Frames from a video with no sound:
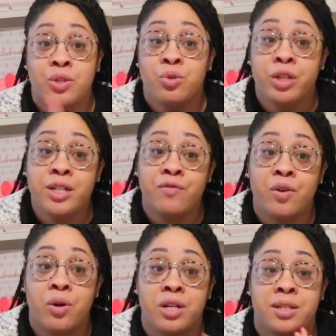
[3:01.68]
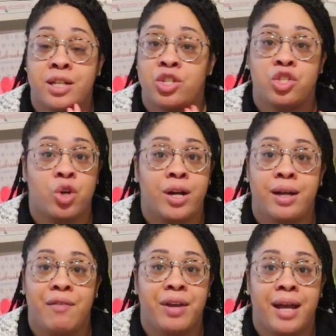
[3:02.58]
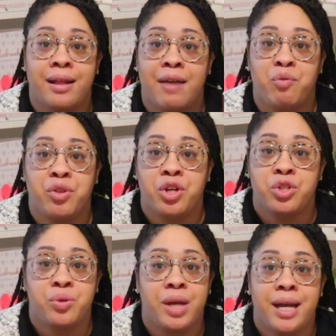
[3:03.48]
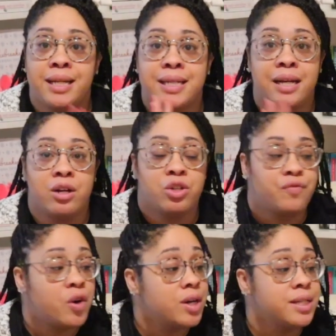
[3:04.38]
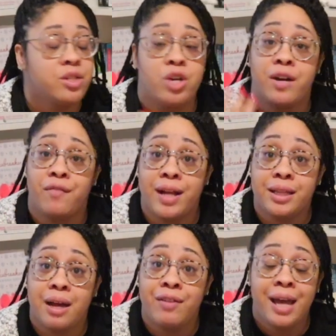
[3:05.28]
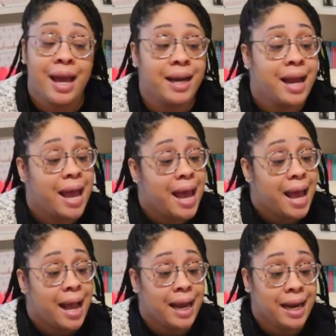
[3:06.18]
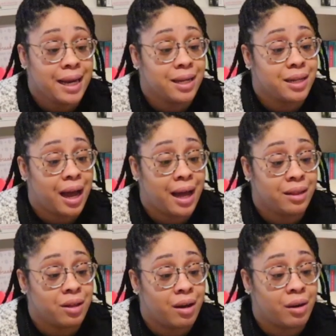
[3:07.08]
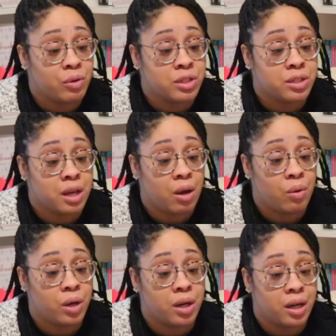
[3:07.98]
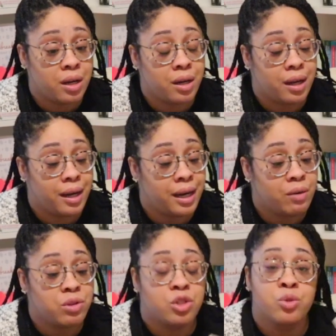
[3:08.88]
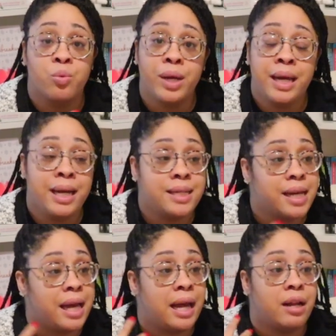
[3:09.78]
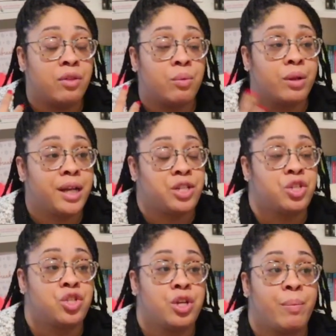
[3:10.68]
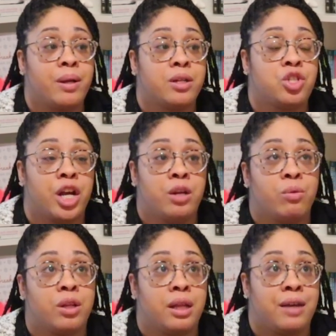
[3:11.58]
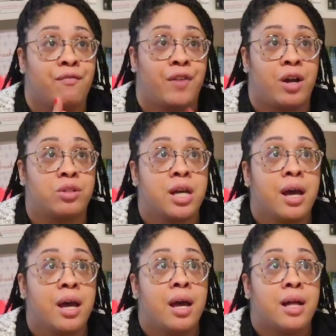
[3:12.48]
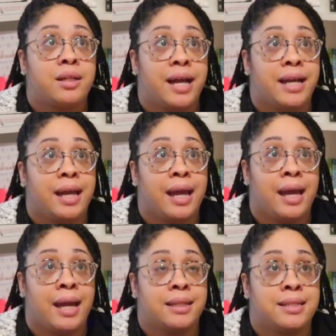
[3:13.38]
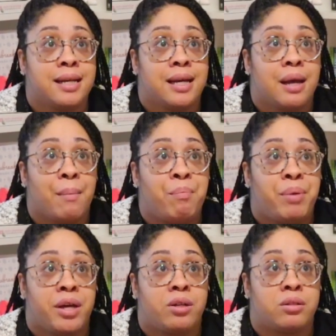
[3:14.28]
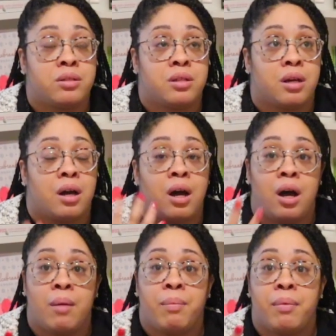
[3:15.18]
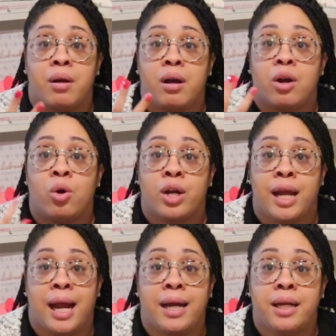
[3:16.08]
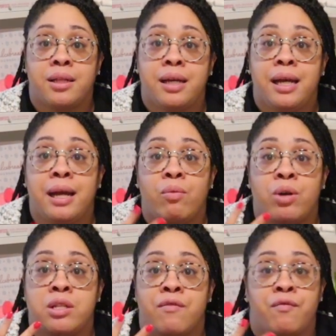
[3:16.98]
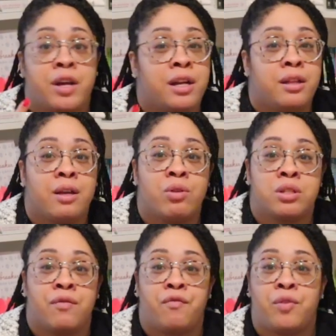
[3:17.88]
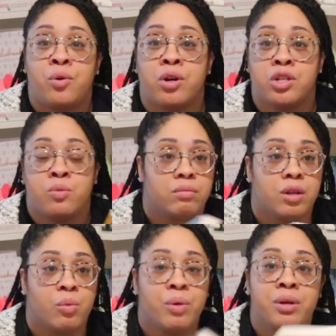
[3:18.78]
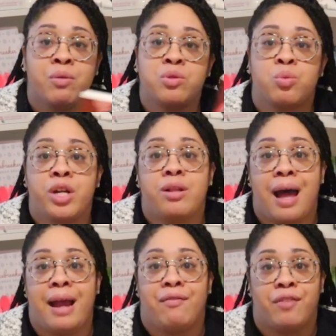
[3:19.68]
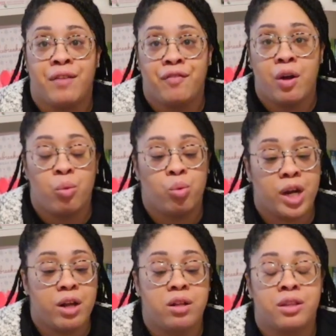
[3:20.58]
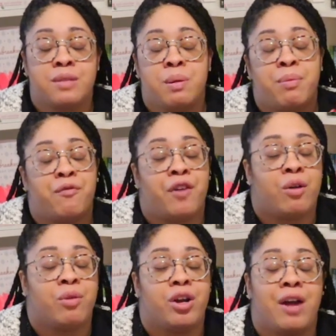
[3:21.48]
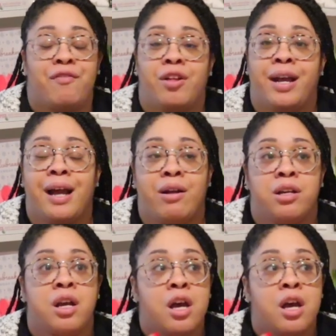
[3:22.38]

newly divorced and just trying to navigate life with her 2 kids and her divorce and trying to find love again. And I thought it was so good, and it was sweet, and the relationship genuinely felt like it built up organically. Anything wasn't forced. It was real life. It felt real. These people felt real. I felt like I could